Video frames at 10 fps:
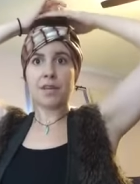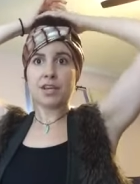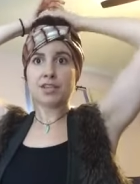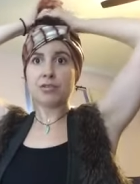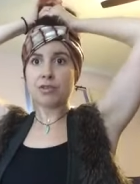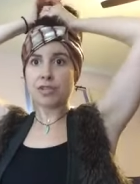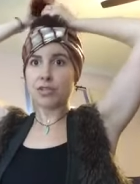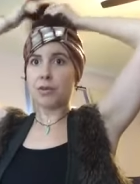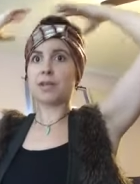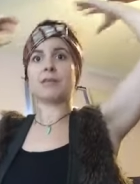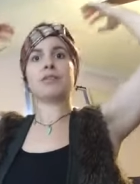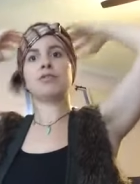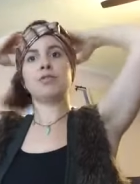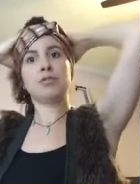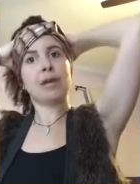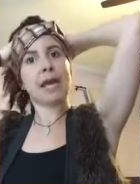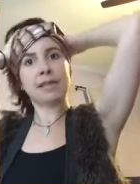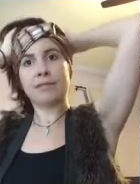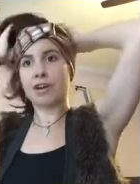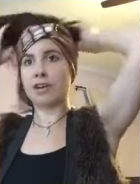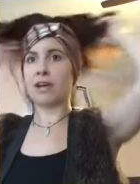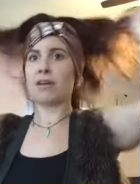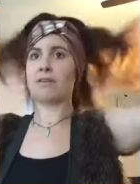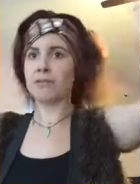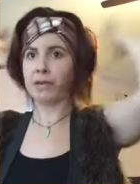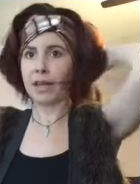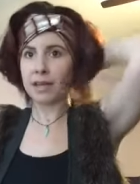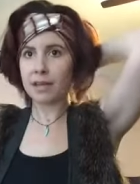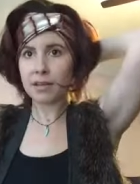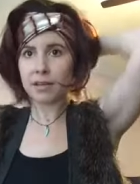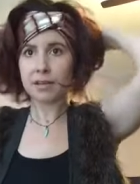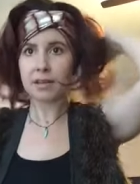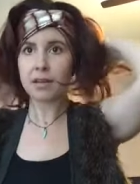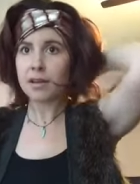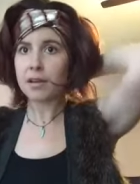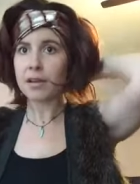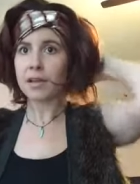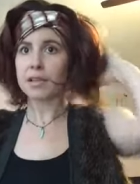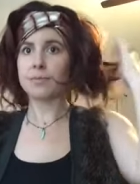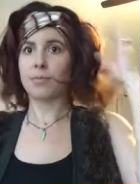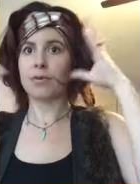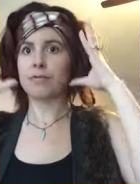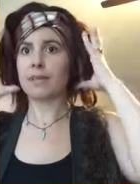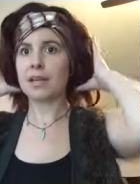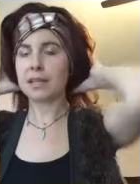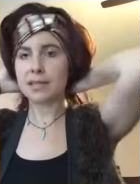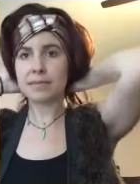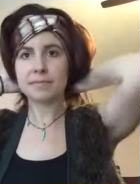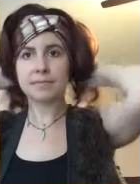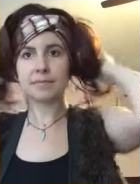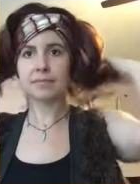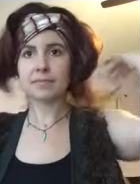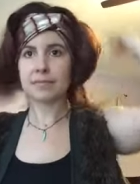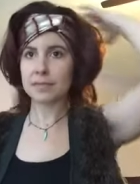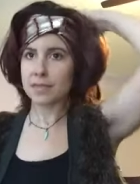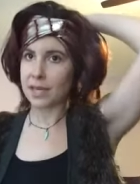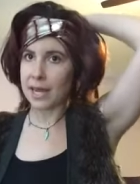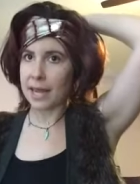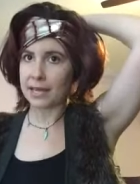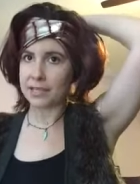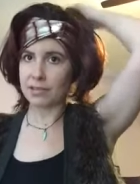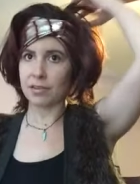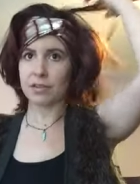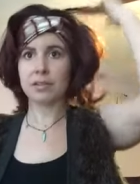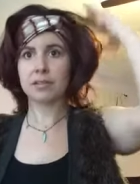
So you could do it, you can leave your hair down if you'd like. It's more of like an 80s look.